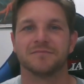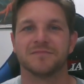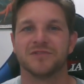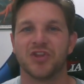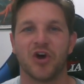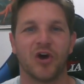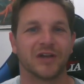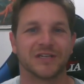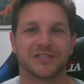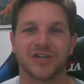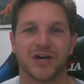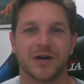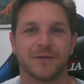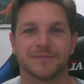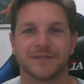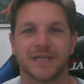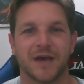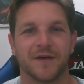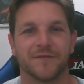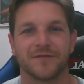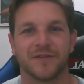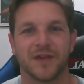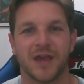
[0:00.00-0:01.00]
9 times
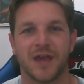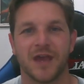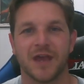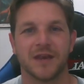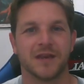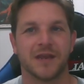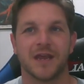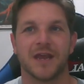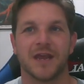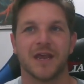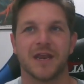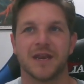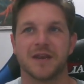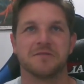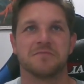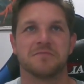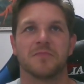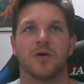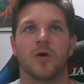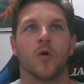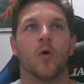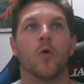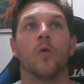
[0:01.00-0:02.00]
out of 10 in
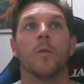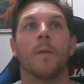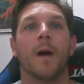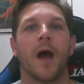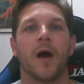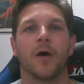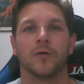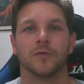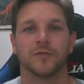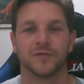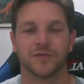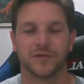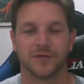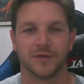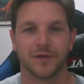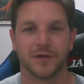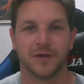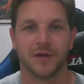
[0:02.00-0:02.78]
all battles.